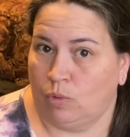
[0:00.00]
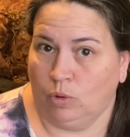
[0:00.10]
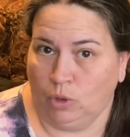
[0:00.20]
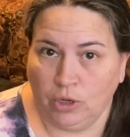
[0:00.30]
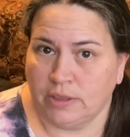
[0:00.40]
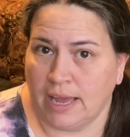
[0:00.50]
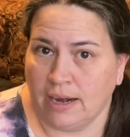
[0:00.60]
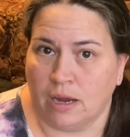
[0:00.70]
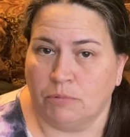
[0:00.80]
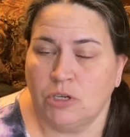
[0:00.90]
look that
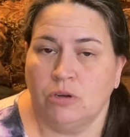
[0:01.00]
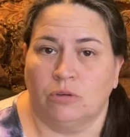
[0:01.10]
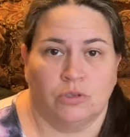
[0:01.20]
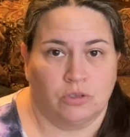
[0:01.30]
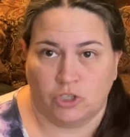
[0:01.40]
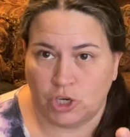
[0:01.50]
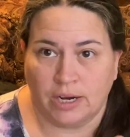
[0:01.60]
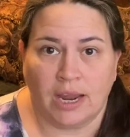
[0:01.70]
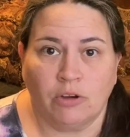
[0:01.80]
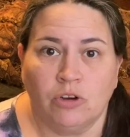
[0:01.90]
up too.
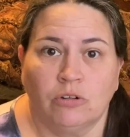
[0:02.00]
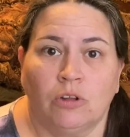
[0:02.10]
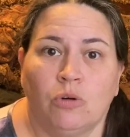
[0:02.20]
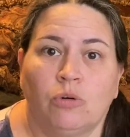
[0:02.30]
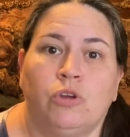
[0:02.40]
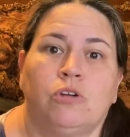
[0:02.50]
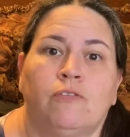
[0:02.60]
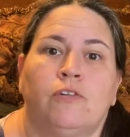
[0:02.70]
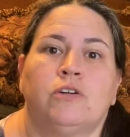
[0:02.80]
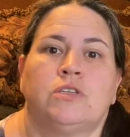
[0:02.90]
Check out your local
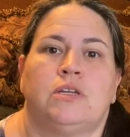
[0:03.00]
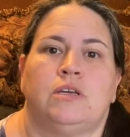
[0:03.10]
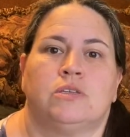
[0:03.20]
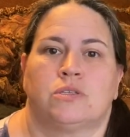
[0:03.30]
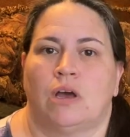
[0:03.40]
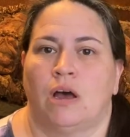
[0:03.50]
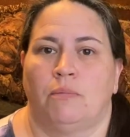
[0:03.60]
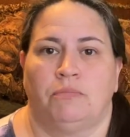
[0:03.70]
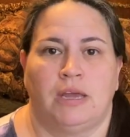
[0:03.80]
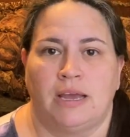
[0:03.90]
universities.
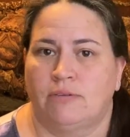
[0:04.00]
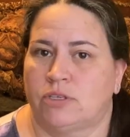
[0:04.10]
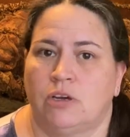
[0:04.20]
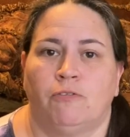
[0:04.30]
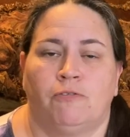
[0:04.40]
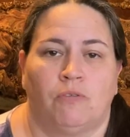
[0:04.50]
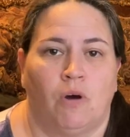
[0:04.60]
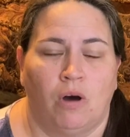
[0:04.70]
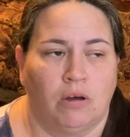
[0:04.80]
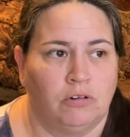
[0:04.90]
Um, they have stuff
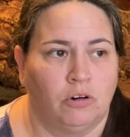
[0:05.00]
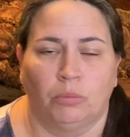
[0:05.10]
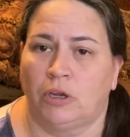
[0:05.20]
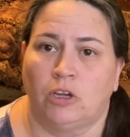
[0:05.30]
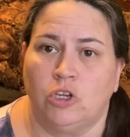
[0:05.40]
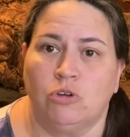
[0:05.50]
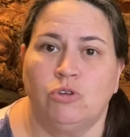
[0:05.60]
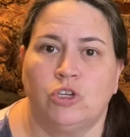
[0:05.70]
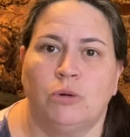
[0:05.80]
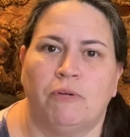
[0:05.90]
on normally on
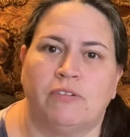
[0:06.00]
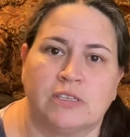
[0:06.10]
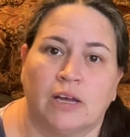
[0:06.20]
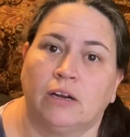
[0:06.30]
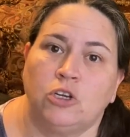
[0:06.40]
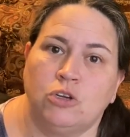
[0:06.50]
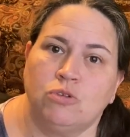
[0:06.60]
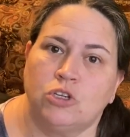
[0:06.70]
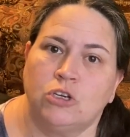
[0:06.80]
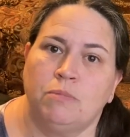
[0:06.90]
YouTube. If it's not on
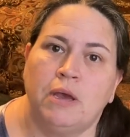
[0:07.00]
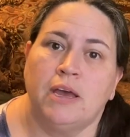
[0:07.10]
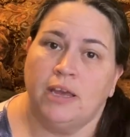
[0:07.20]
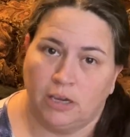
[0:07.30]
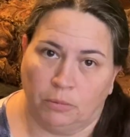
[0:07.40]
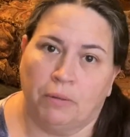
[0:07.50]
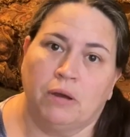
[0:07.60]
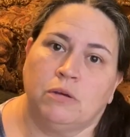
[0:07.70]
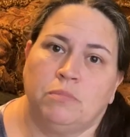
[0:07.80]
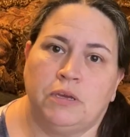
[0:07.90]
YouTube, it'll
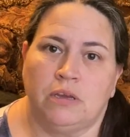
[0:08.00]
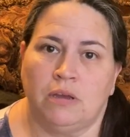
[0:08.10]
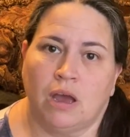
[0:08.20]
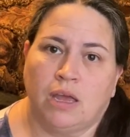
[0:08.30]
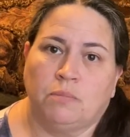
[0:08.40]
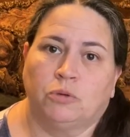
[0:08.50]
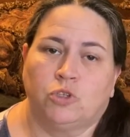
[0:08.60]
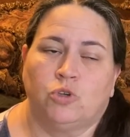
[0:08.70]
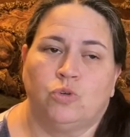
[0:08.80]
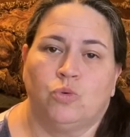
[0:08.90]
probably be able
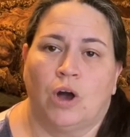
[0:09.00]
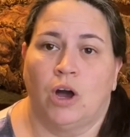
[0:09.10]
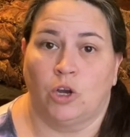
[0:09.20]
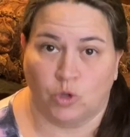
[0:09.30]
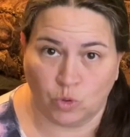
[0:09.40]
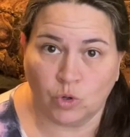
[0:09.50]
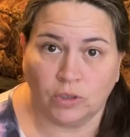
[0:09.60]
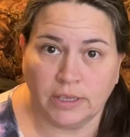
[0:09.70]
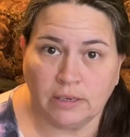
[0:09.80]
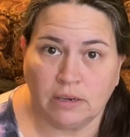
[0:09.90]
to uh,
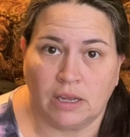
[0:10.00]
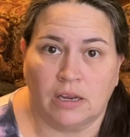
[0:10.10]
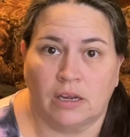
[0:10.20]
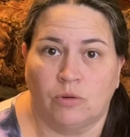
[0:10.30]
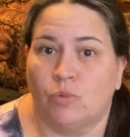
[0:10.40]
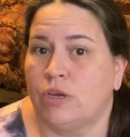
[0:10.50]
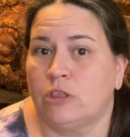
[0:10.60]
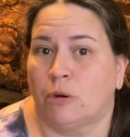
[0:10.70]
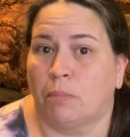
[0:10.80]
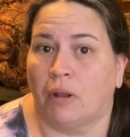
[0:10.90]
Google it and read
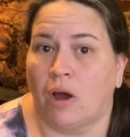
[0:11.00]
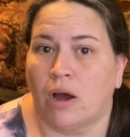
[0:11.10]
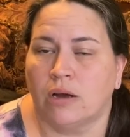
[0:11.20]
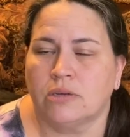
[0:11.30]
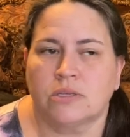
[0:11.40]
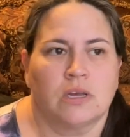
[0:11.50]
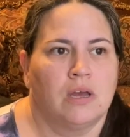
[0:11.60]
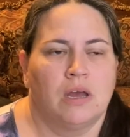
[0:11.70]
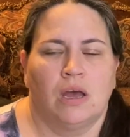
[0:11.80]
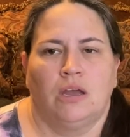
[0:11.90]
their blogs.
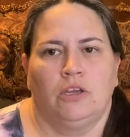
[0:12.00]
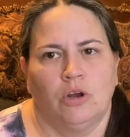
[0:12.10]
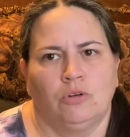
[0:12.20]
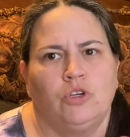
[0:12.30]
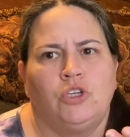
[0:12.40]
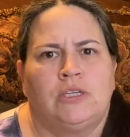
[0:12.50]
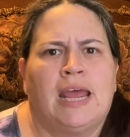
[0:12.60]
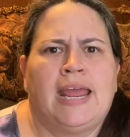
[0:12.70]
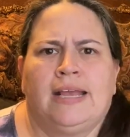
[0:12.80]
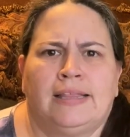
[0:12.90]
You know,
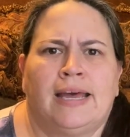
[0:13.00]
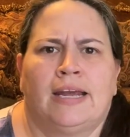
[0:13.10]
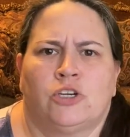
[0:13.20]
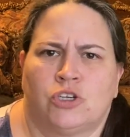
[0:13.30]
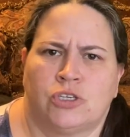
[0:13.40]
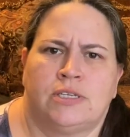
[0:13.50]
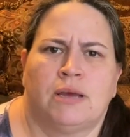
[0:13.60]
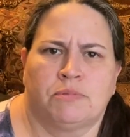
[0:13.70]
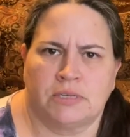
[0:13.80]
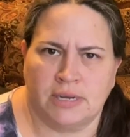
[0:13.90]
take that extra
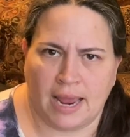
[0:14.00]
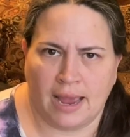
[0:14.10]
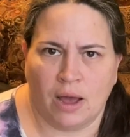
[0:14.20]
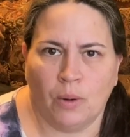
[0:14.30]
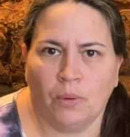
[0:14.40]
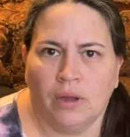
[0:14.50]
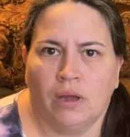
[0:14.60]
steps now